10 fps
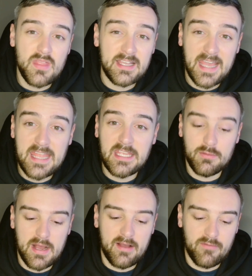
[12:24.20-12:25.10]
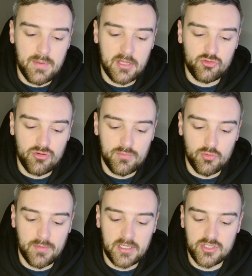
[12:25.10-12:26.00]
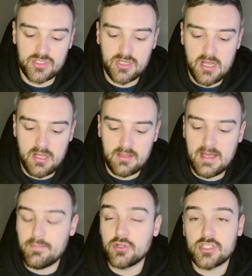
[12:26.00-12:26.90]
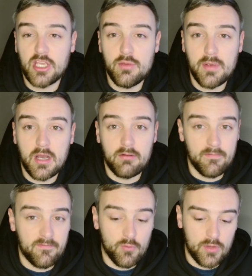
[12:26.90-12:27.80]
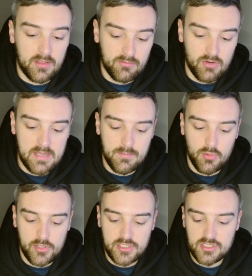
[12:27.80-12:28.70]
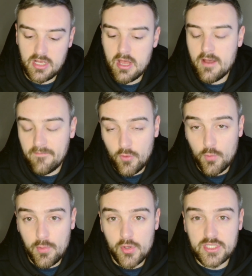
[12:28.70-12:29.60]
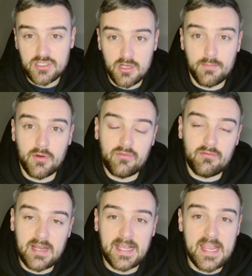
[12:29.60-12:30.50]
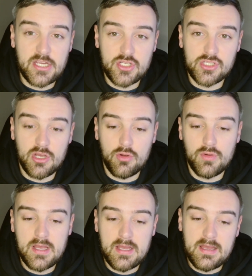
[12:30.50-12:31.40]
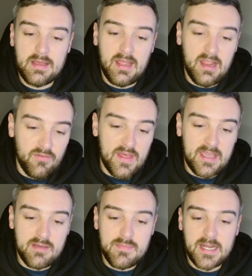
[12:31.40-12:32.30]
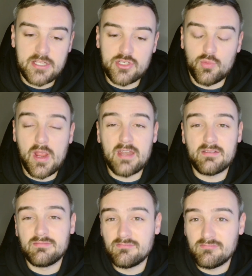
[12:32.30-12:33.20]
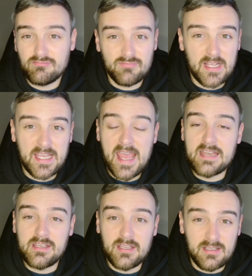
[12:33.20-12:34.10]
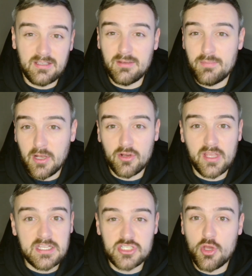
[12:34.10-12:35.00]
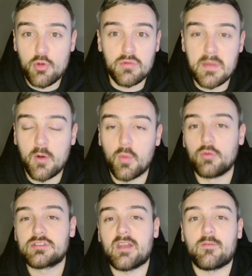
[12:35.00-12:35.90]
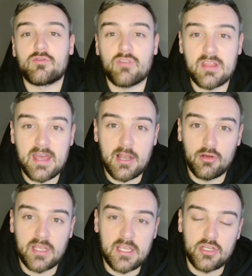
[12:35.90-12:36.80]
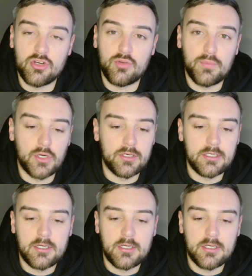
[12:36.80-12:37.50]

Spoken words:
get you out of a bit of trouble, because that puts QPR on 43 points, 4 points above the relegation zone. If they can manage a win, again, you'd be looking Stoke, Millwall territory. They're looking good, but